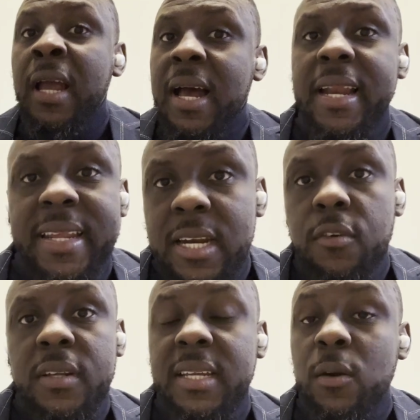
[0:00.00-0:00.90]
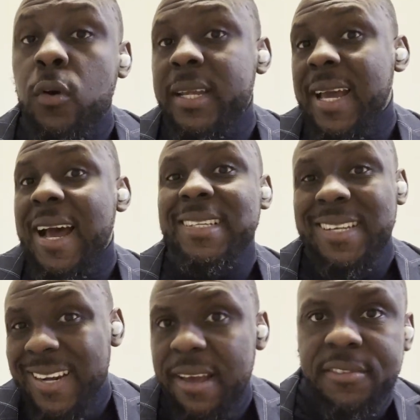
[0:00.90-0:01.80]
at the end of the day, what he has
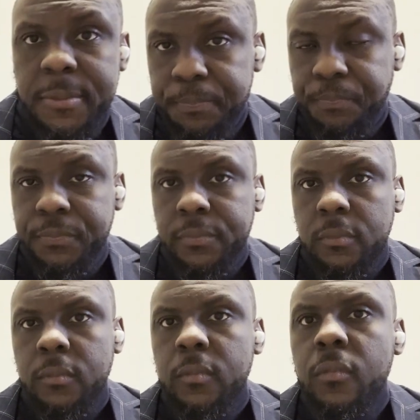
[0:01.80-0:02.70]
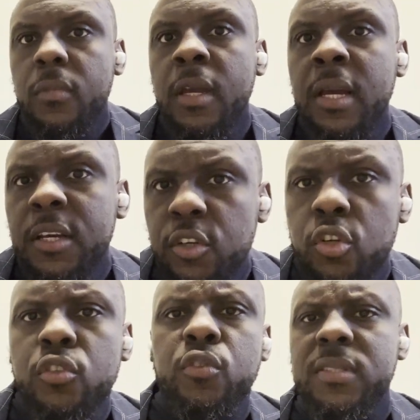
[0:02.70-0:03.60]
left,
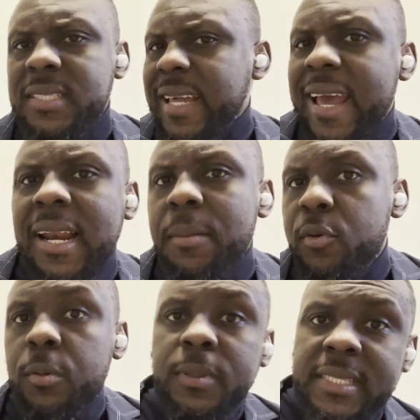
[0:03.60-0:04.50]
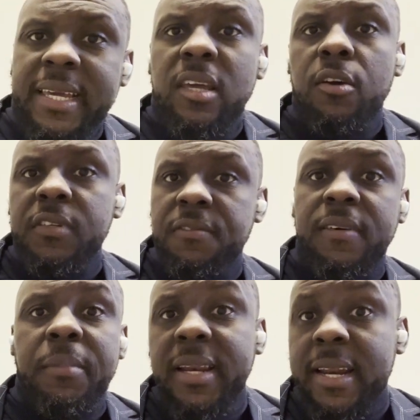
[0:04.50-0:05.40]
to sell and probably take care of his
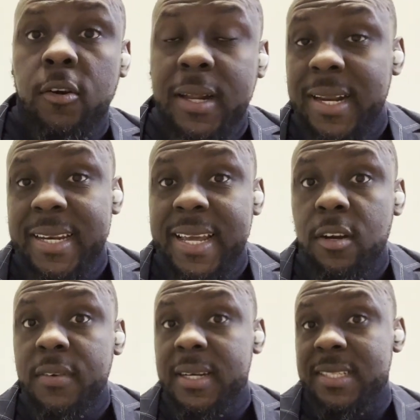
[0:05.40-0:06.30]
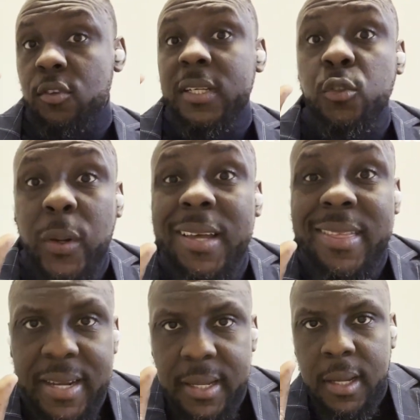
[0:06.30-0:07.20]
family and all that at the end of the day is only
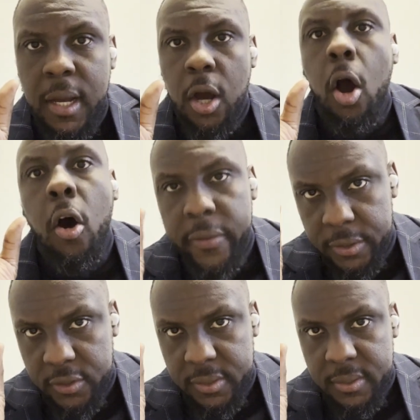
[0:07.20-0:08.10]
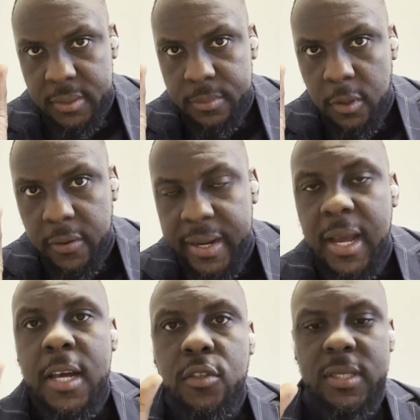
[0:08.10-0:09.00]
23 oranges, all right?
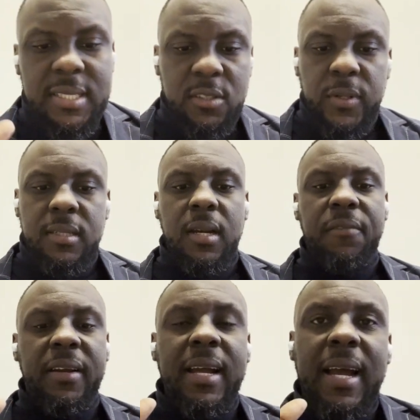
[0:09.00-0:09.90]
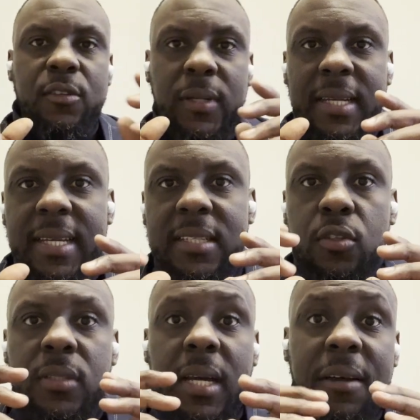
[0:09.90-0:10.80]
So this is where South Africa actually is. So
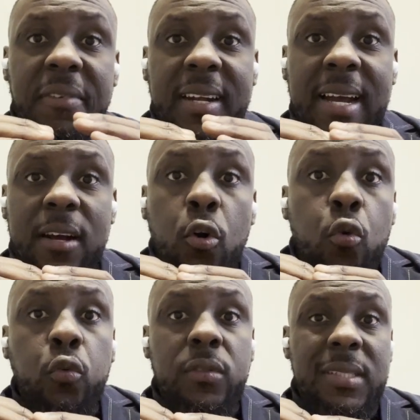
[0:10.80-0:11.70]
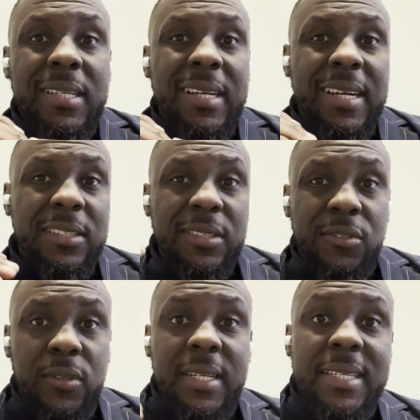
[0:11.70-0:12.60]
South Africa owes
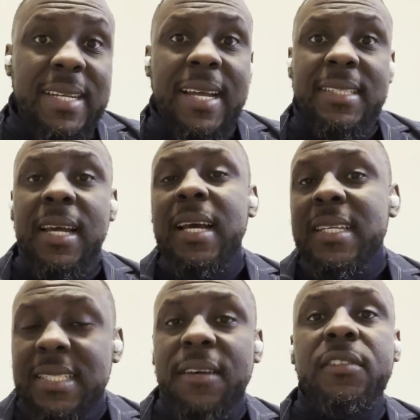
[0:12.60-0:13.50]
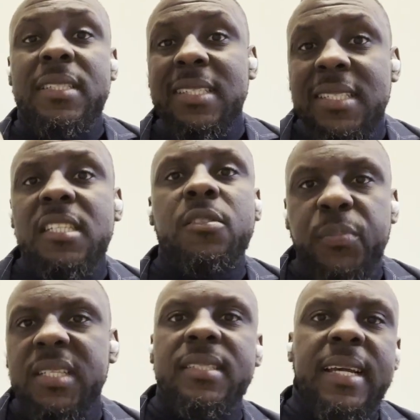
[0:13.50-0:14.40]
to the debt
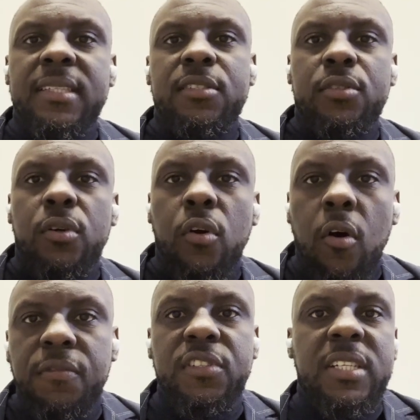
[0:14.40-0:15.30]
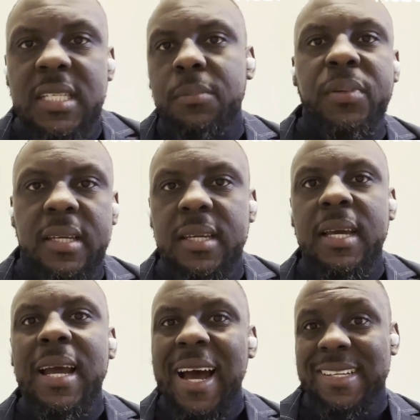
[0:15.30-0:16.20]
76% of GDP
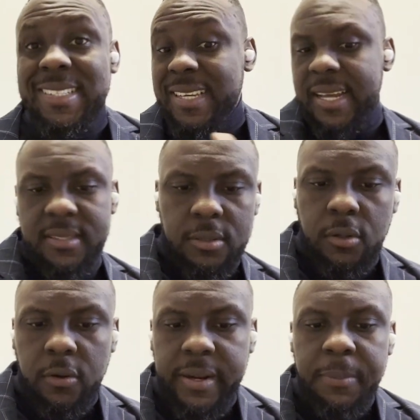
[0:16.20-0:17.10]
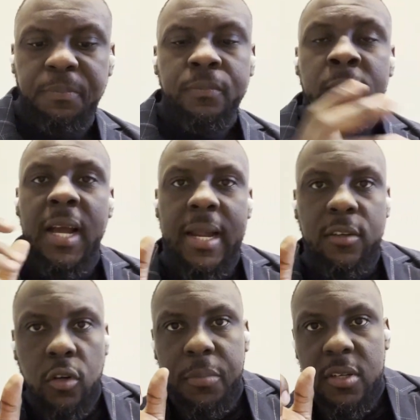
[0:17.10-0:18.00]
as debt, all right?
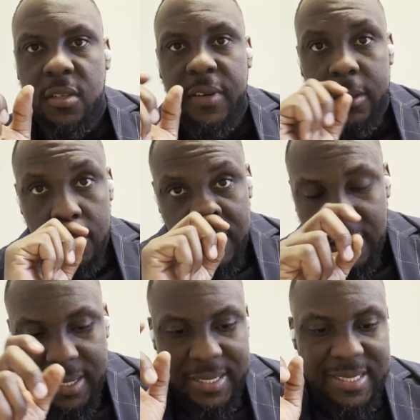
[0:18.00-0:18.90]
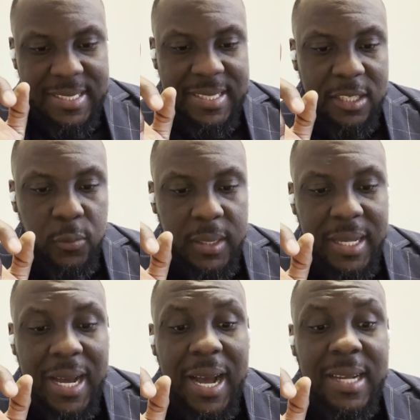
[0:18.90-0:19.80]
And Rob HERSOV argues now that this is
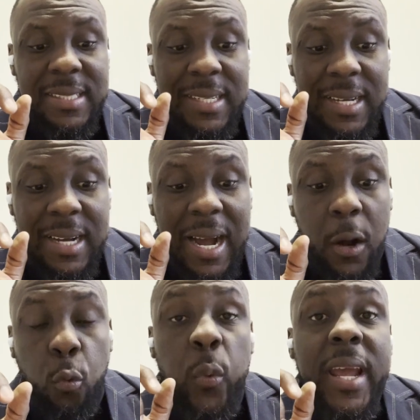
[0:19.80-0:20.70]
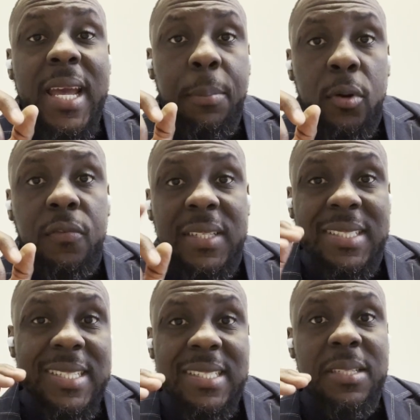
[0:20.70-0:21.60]
actually way above the
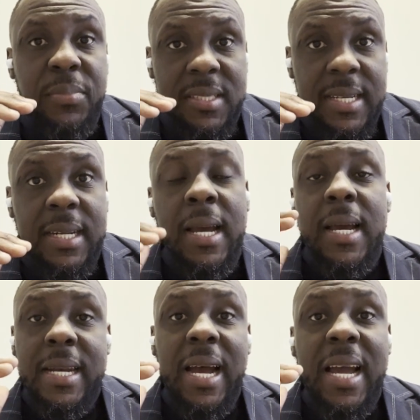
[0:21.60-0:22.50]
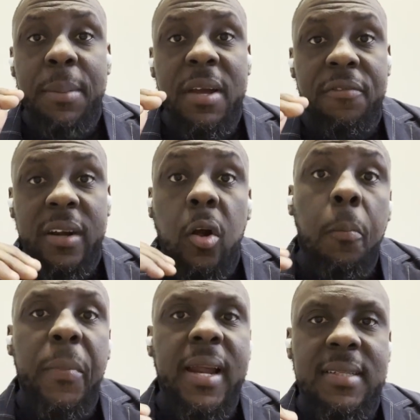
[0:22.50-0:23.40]
60%. The IMF
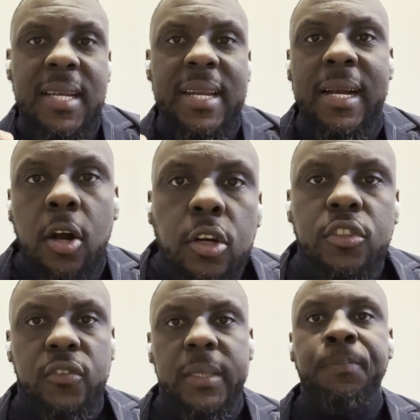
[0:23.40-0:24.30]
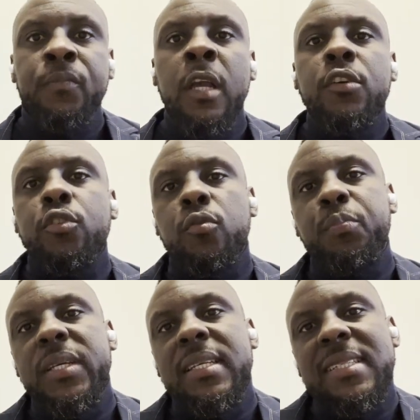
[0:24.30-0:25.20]
recommends that a country should
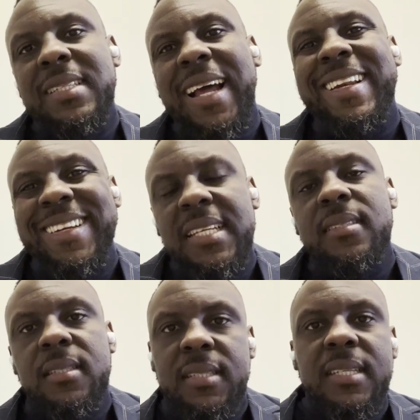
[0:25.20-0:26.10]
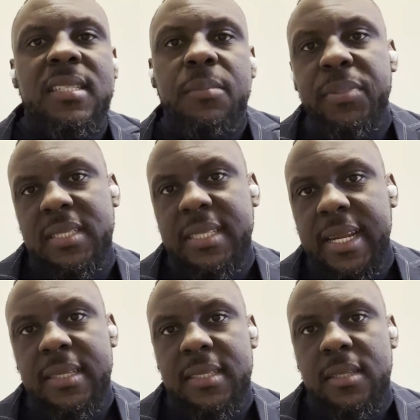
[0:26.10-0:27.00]
be at least
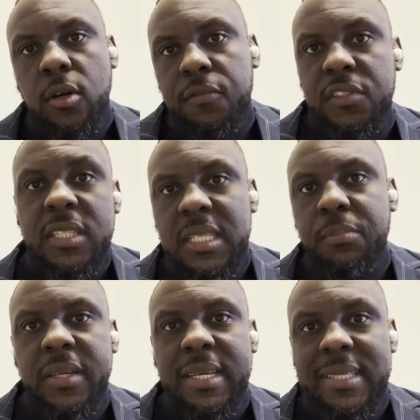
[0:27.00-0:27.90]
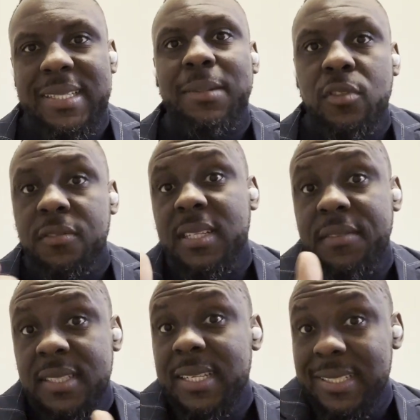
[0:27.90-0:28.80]
60% of GDP in terms of
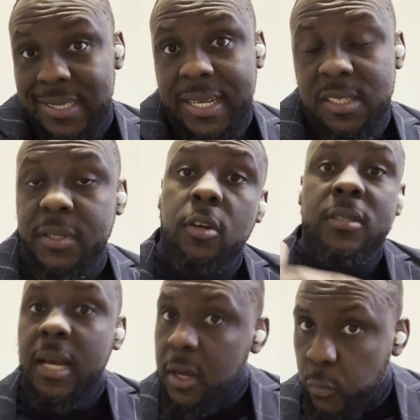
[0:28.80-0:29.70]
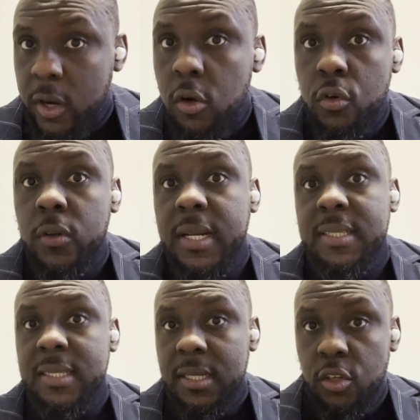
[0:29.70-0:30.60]
servicing its debt, because we all know that
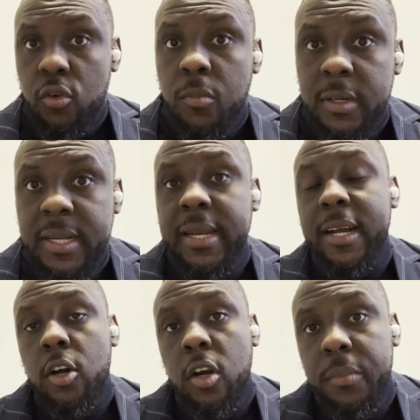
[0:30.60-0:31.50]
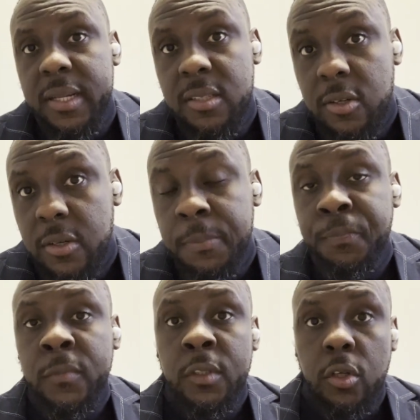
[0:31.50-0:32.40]
in the new modern economics, or
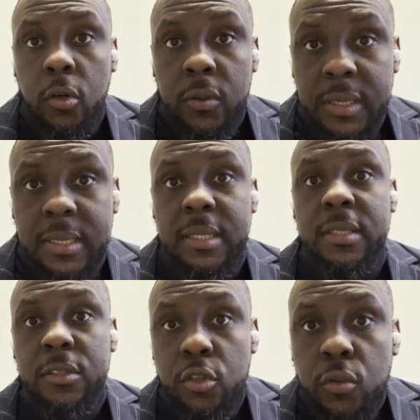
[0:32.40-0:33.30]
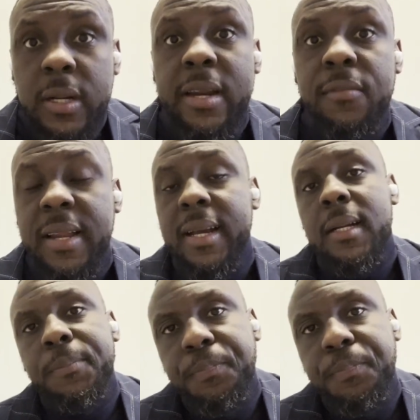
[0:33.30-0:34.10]
the new kind of like